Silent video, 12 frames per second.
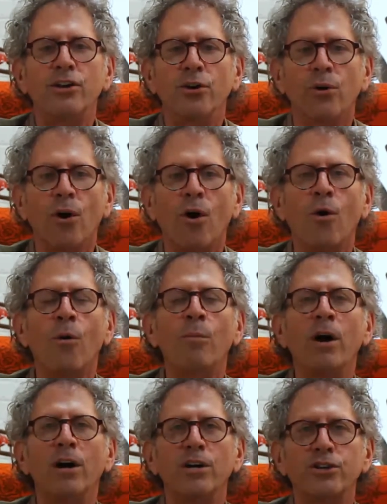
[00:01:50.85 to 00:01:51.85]
Your
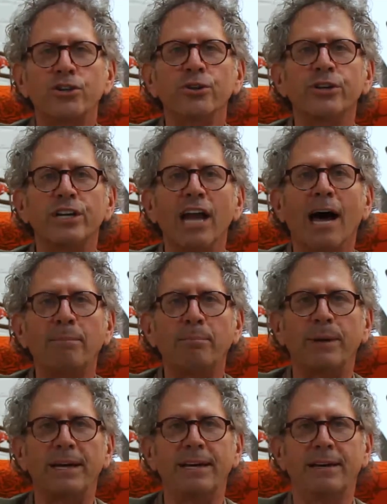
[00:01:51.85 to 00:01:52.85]
home should not
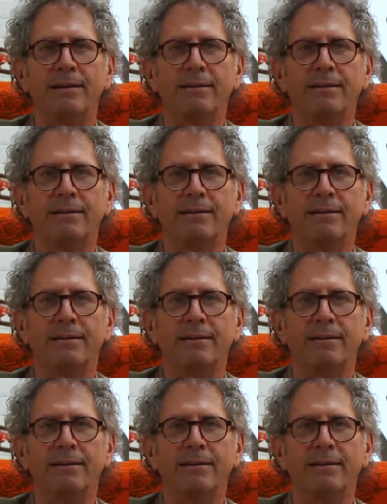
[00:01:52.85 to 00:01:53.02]
be.